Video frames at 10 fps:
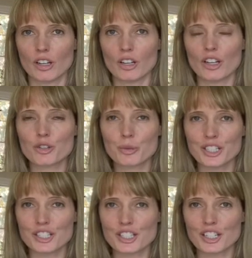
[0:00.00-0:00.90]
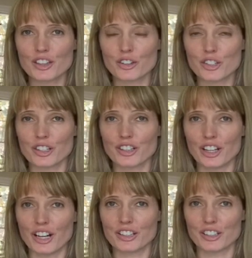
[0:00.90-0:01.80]
As we can see, there's a
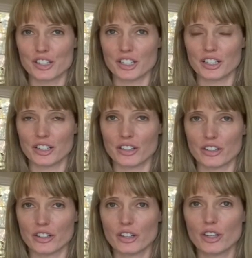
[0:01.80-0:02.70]
lot listed here.